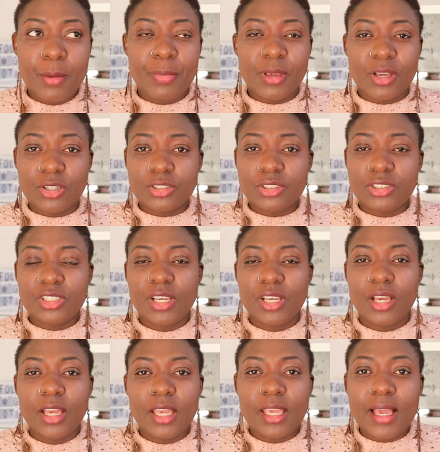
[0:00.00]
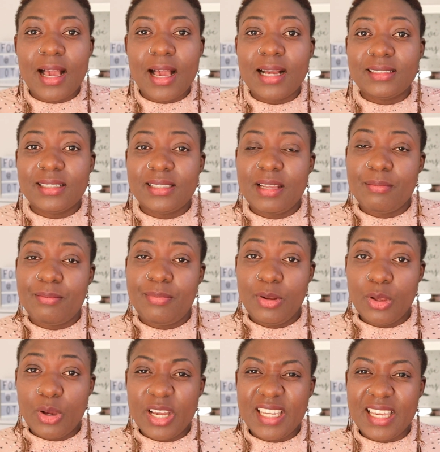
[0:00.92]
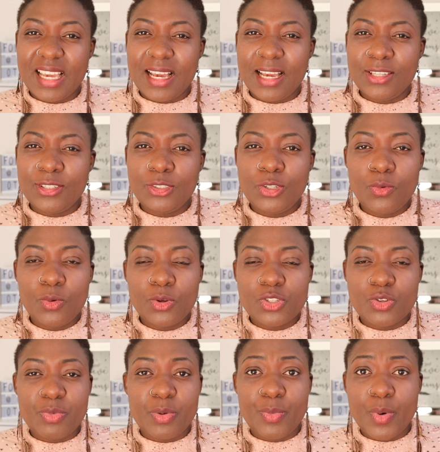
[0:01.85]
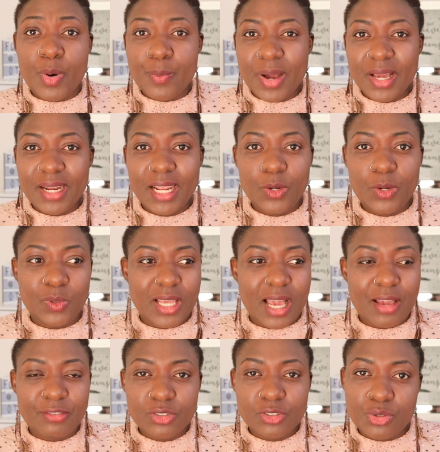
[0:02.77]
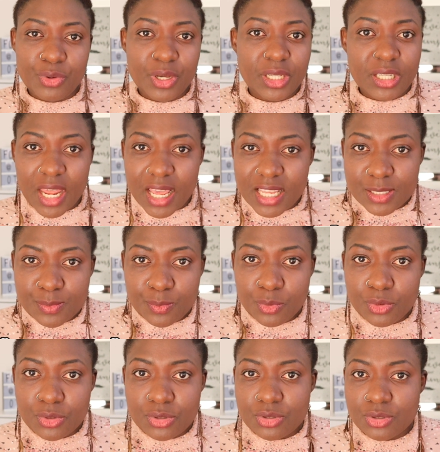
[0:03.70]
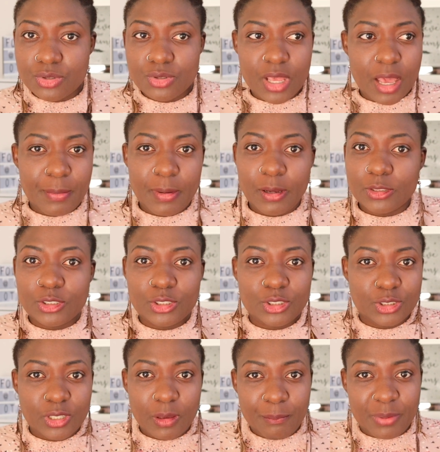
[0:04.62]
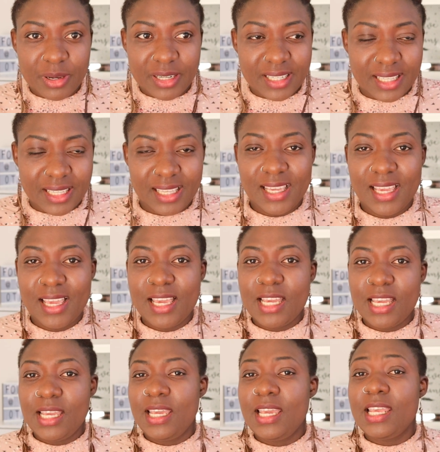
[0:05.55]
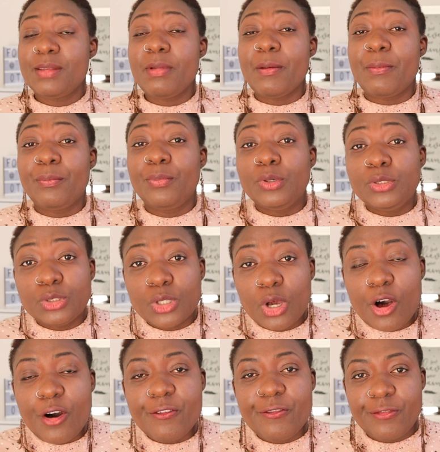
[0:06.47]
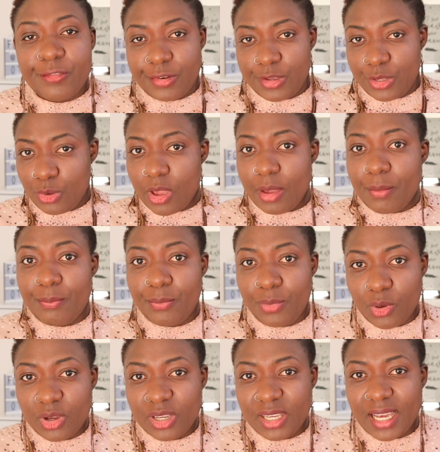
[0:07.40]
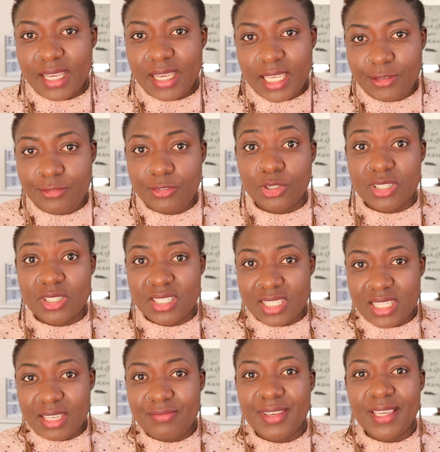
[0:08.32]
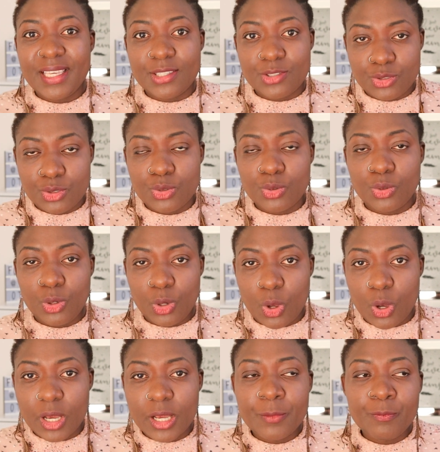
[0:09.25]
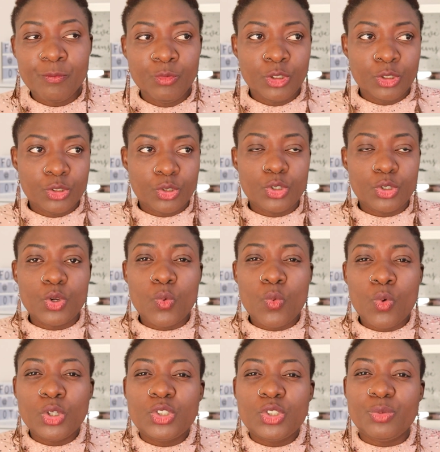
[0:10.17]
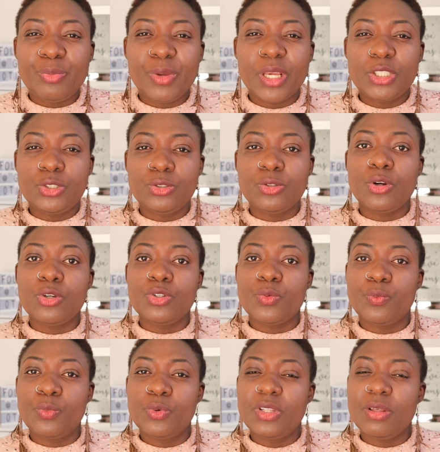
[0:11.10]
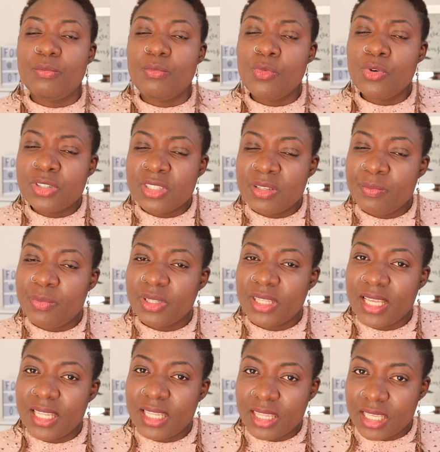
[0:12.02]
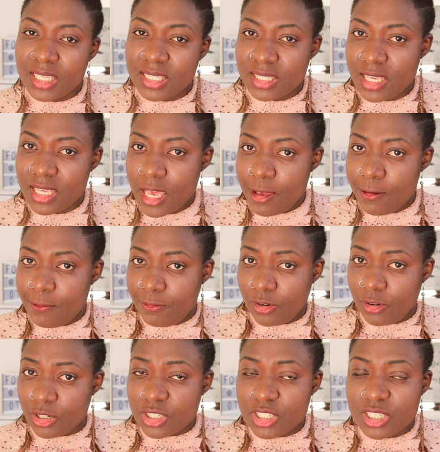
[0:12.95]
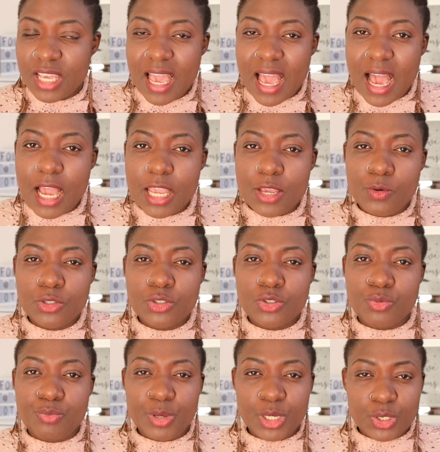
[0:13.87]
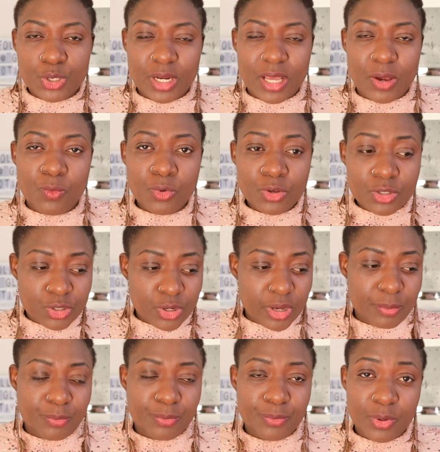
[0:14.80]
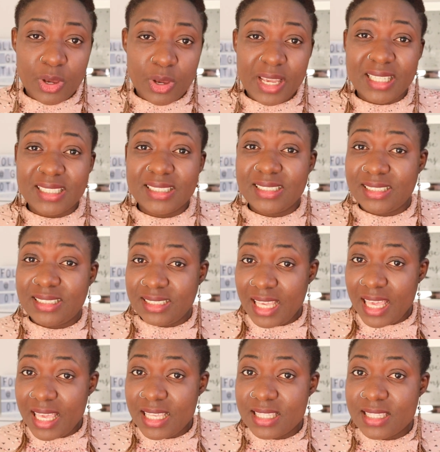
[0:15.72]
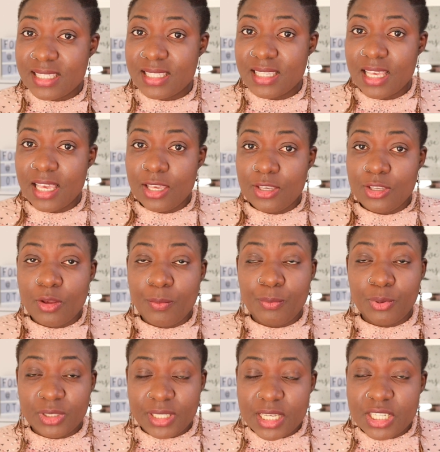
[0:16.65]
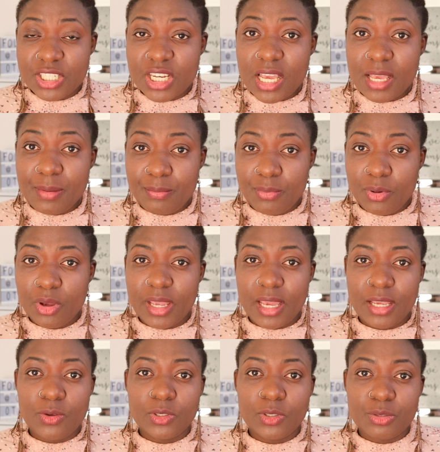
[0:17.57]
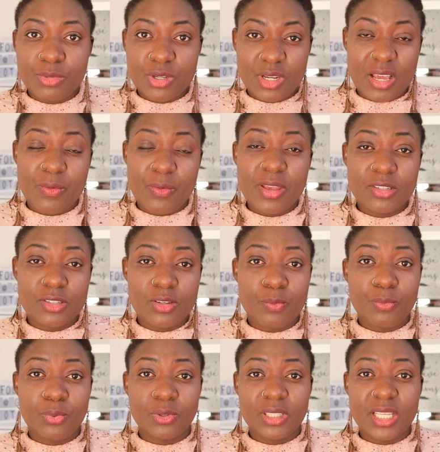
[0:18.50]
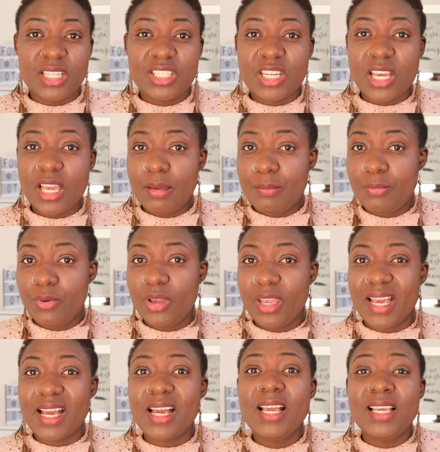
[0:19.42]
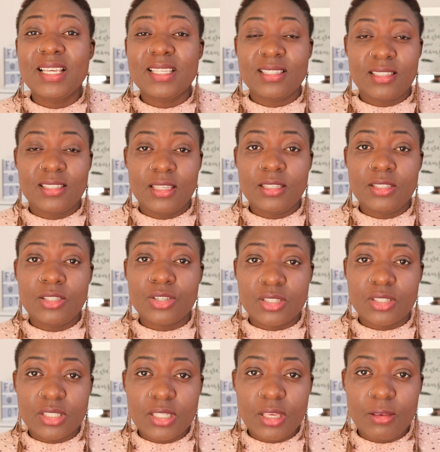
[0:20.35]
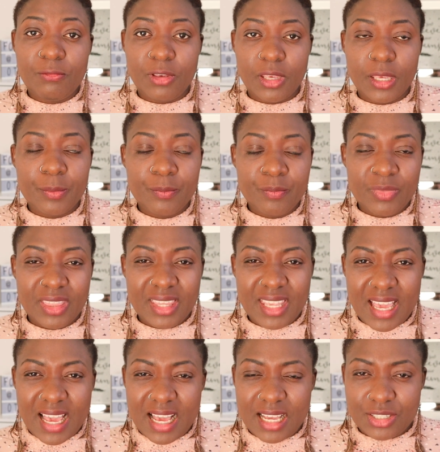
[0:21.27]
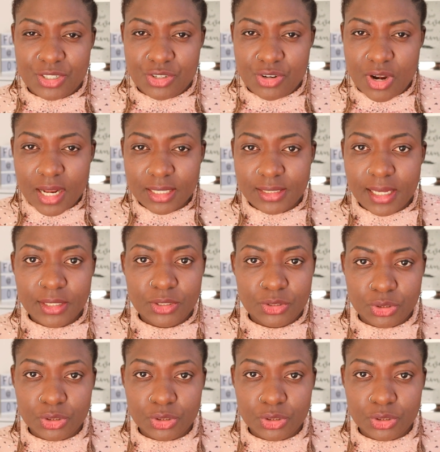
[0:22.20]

because as an employer, you don't want to be bombarded with having to read textbooks about somebody. It may put off your employer if your CV is too long. So you want to make sure you put the most important things first, and you want to make sure that once your employer sees your potential employer, you want to make sure that once your potential employer sees your CV, they are attracted